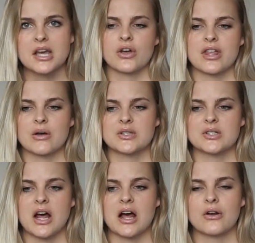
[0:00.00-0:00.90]
So they'll
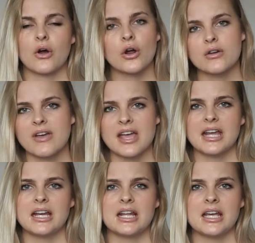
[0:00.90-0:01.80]
start
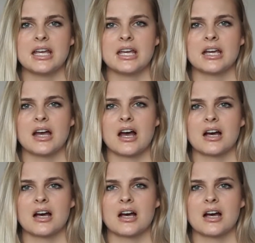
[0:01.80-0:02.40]
overeating,